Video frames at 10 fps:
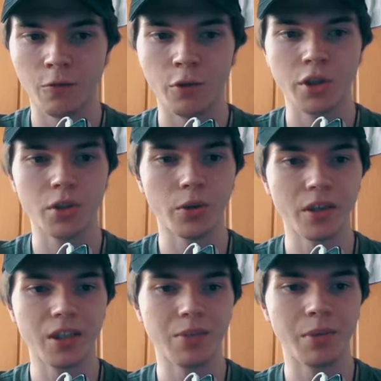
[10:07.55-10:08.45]
For the
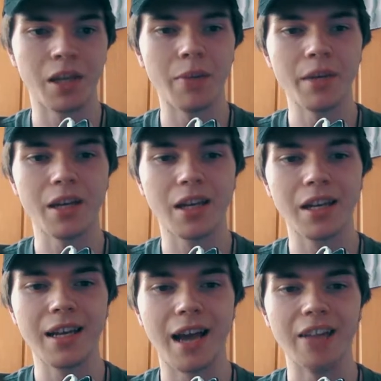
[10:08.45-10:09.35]
Stoics, becoming a
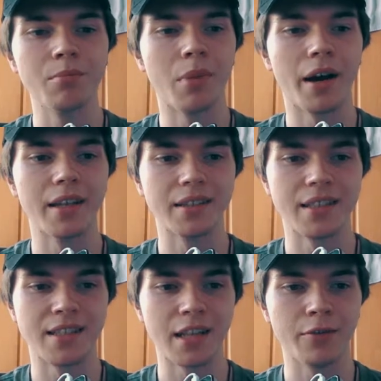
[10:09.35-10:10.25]
clear, unbiased,
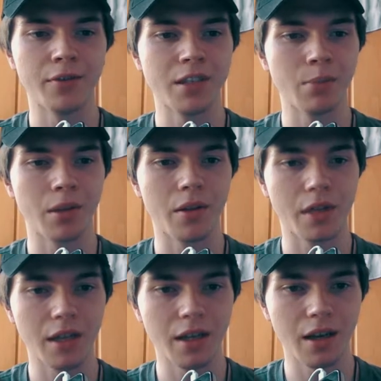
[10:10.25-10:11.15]
and self disciplined
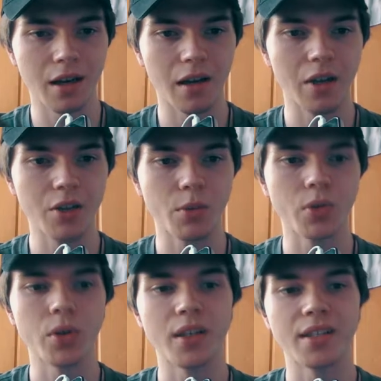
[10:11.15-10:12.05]
thinker allows
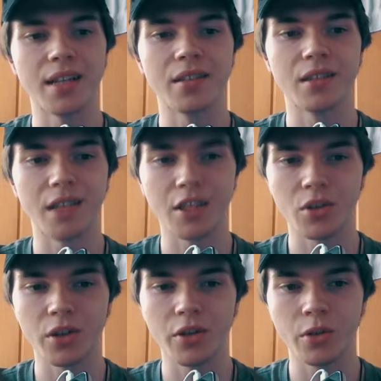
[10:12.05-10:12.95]
one to understand the
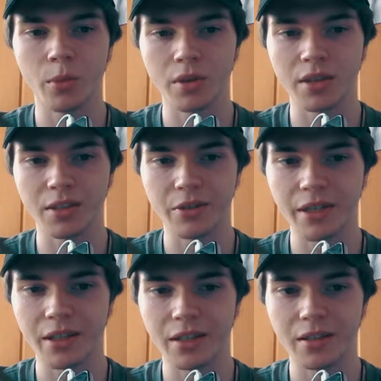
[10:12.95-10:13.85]
natural universal, re
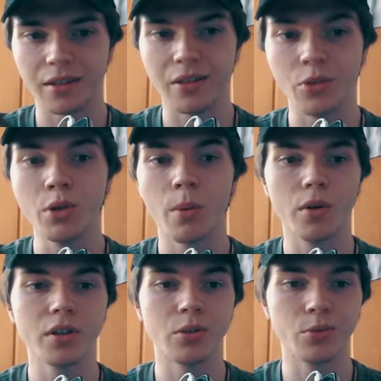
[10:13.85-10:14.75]

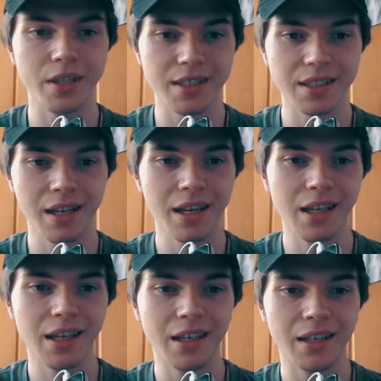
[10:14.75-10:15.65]
universal reason
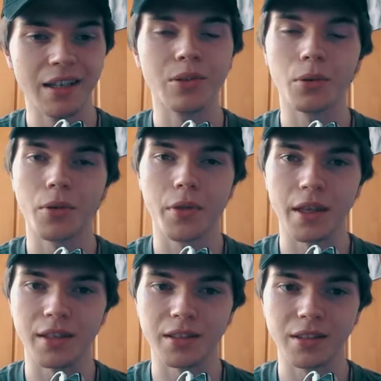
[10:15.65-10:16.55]
in all
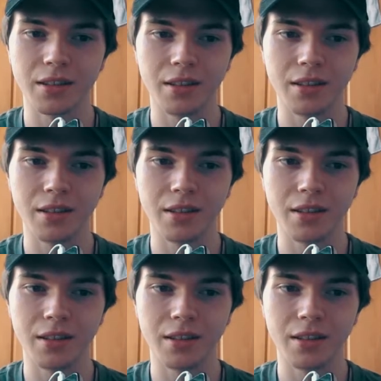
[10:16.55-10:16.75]
things,